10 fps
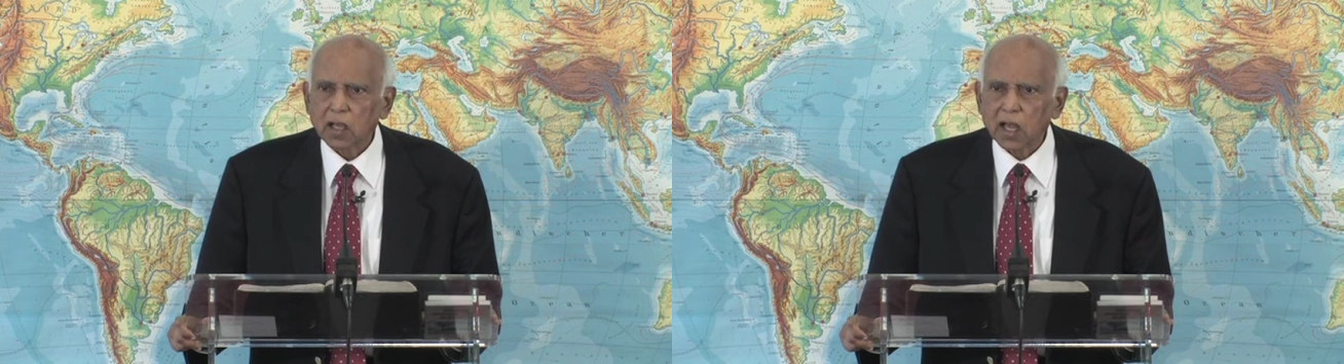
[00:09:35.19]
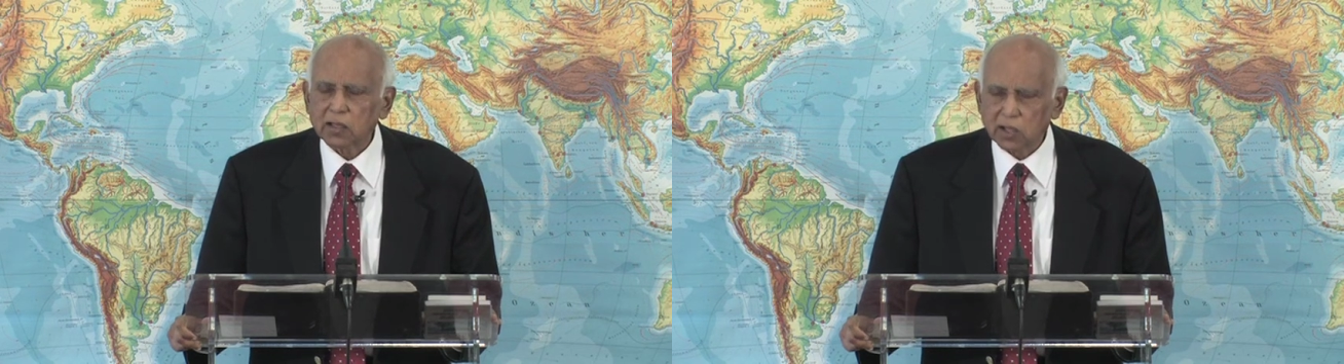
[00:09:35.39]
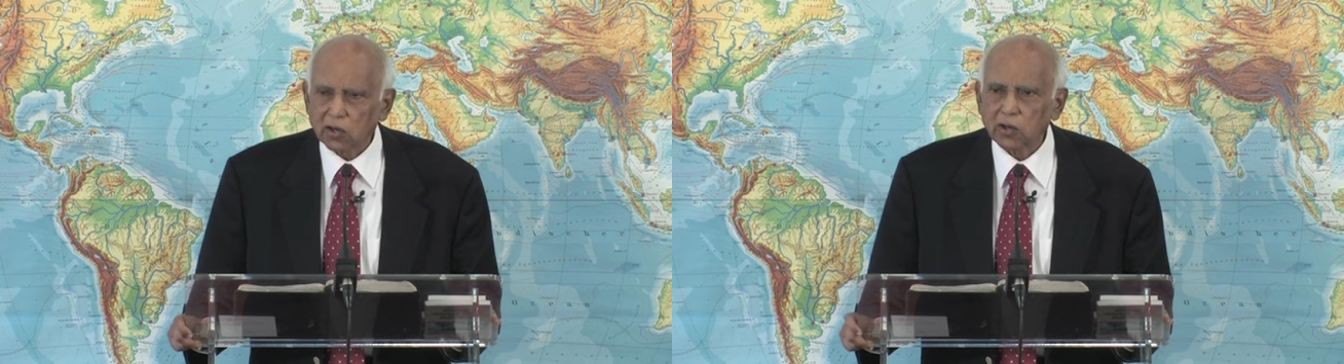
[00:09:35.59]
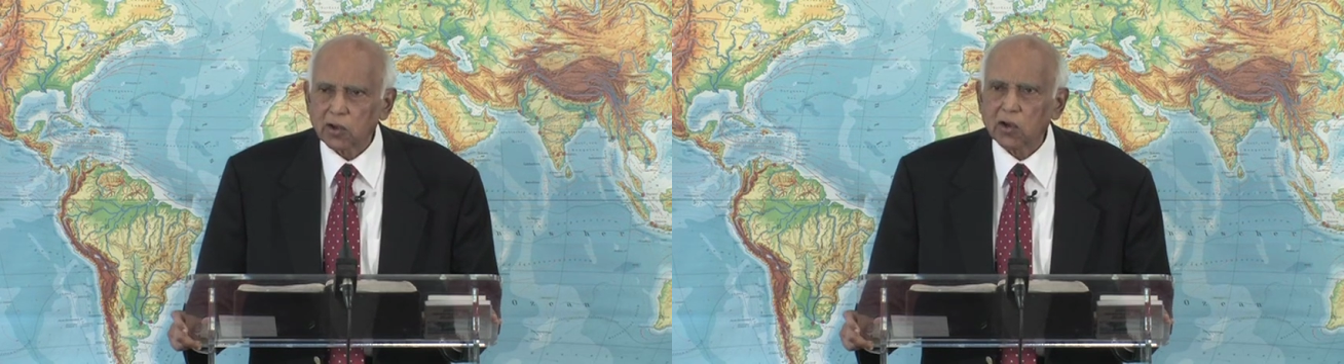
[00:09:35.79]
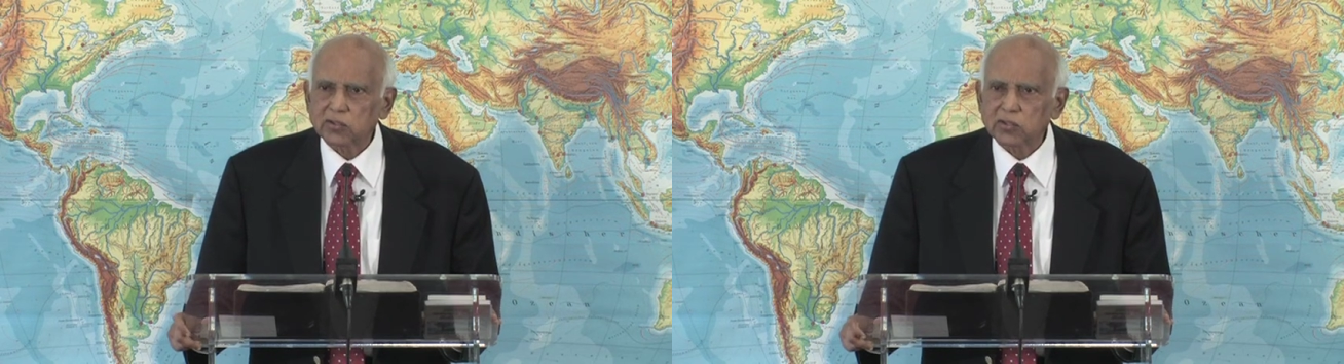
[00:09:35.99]
and the
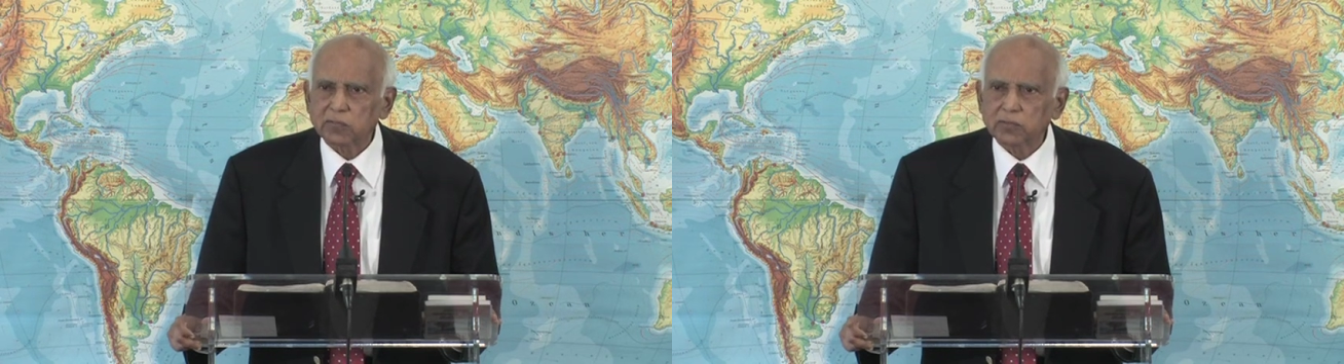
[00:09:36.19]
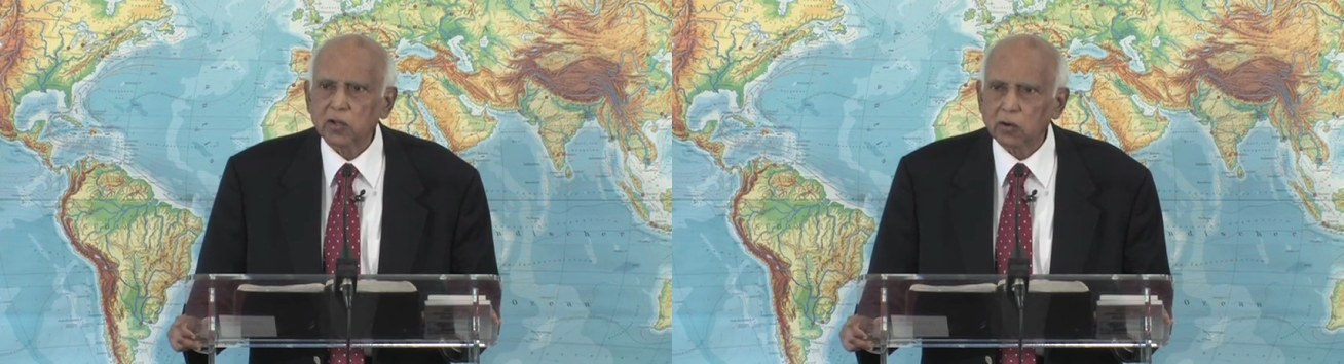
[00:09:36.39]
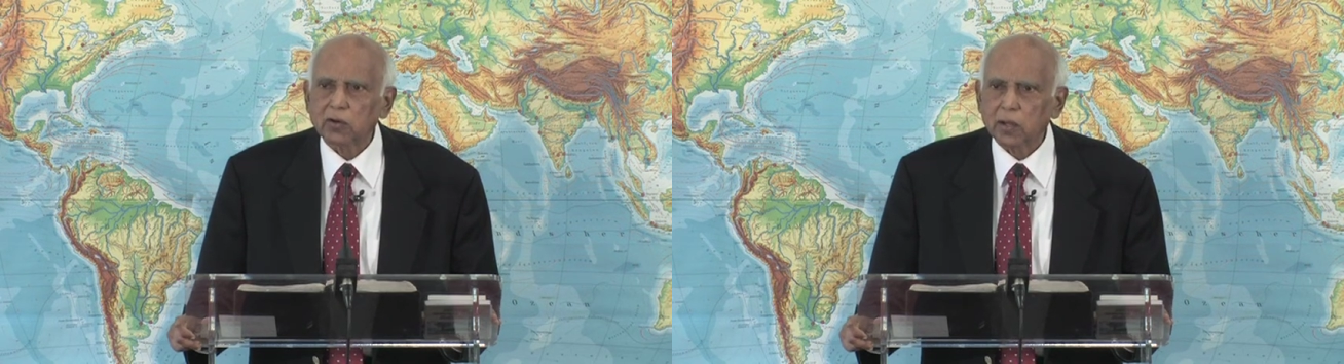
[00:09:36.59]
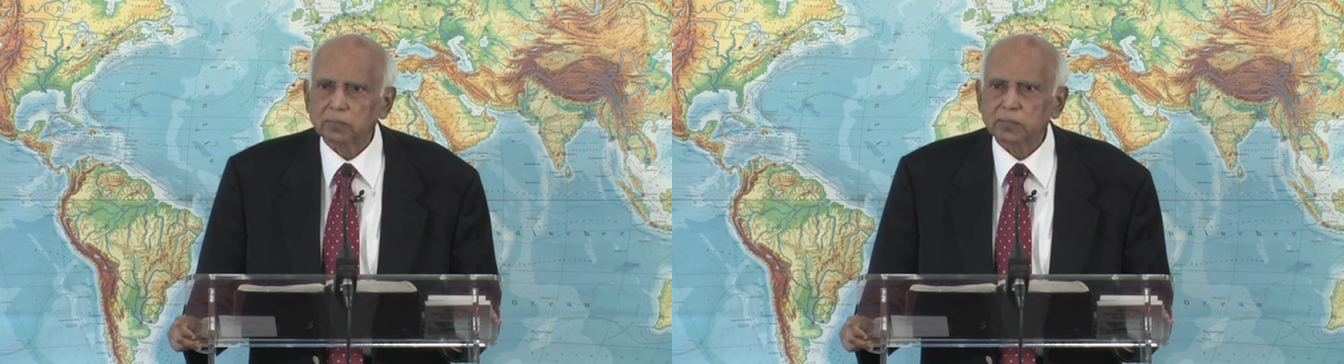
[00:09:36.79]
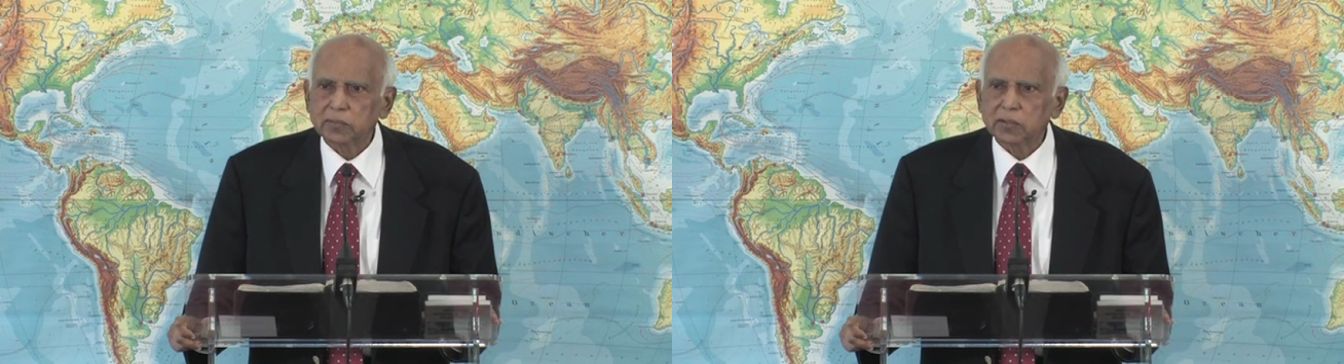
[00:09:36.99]
laws of
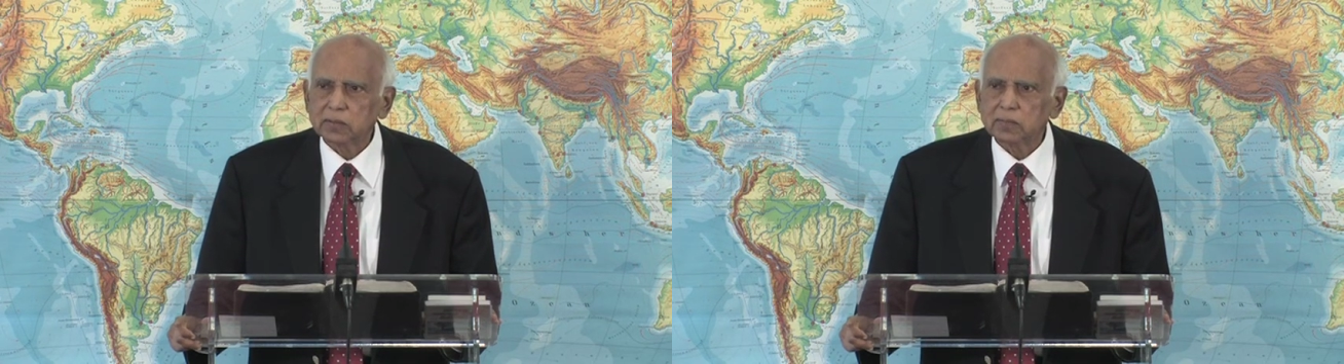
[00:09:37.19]
Europe?